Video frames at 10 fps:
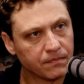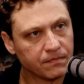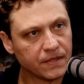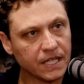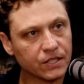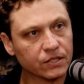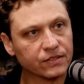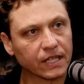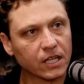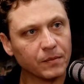teachers
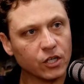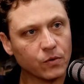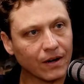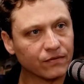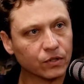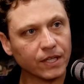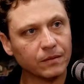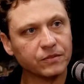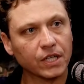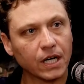that come in who have full-time
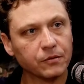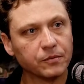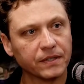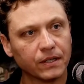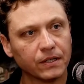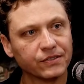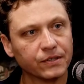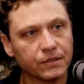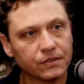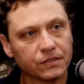jobs, but they also
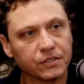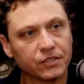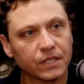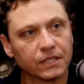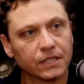do some instructing.